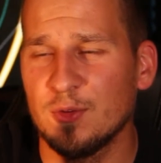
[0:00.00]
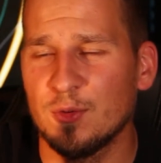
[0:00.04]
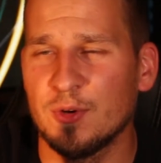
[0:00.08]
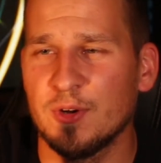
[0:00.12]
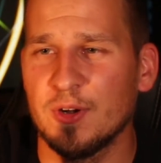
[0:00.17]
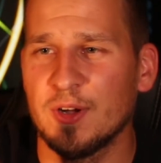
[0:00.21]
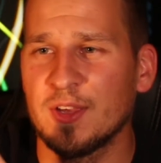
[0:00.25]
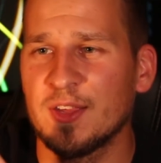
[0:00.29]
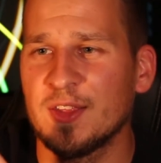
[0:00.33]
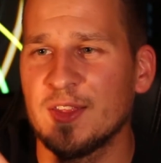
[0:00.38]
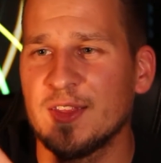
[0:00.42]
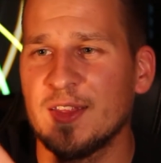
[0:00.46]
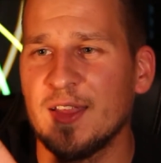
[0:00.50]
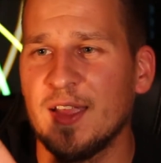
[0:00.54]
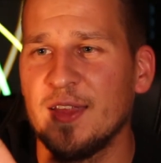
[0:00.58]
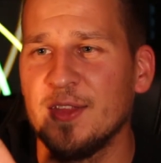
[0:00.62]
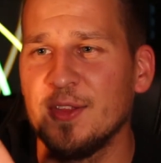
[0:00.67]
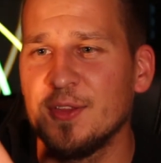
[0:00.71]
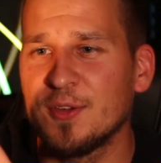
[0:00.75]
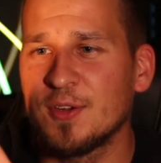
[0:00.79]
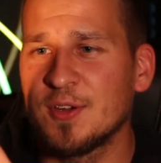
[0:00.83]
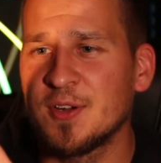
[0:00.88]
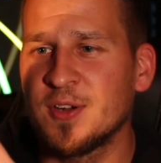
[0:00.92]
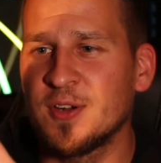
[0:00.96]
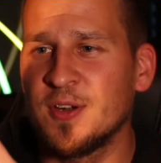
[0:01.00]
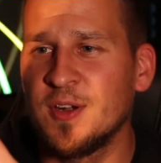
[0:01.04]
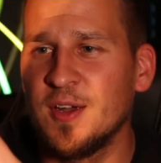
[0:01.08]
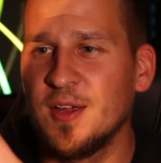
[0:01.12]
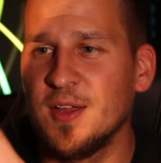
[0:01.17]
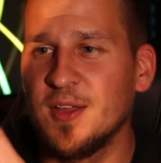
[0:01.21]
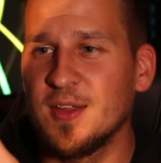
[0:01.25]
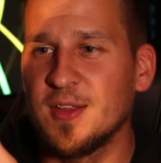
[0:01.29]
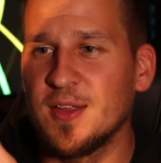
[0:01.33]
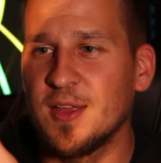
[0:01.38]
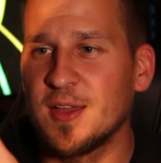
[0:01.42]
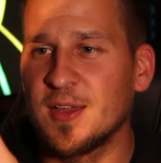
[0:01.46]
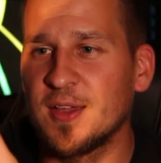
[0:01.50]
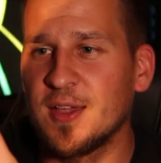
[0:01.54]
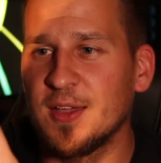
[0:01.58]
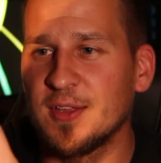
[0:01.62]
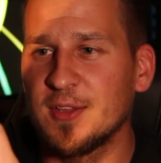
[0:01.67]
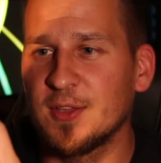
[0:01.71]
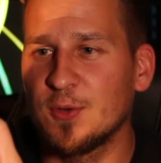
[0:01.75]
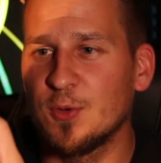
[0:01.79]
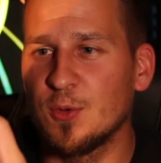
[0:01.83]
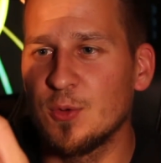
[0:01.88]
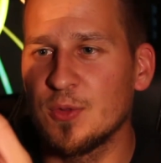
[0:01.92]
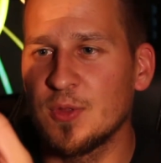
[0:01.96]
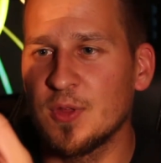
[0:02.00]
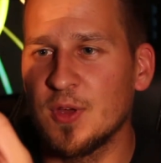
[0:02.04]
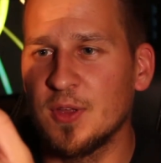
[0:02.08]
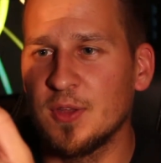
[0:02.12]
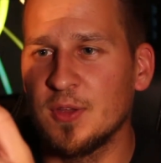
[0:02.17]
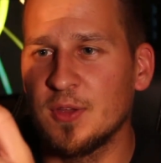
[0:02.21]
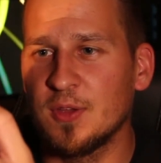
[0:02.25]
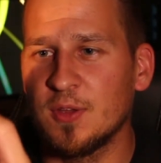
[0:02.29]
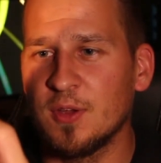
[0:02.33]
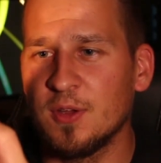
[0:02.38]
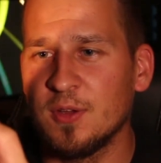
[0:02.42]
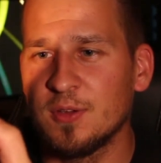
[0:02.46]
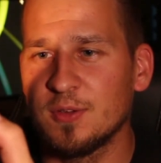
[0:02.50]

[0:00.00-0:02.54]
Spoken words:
or extender that kind of goes on the